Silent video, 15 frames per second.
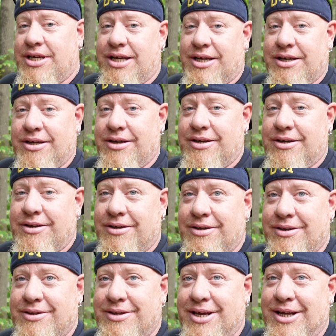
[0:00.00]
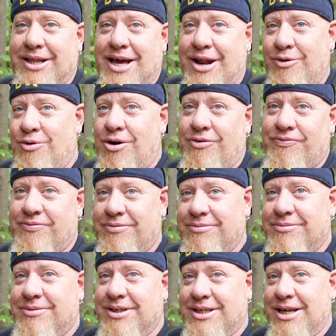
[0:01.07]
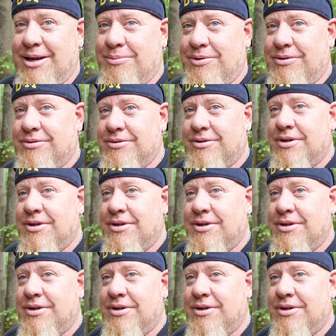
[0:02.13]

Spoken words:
take that off the table.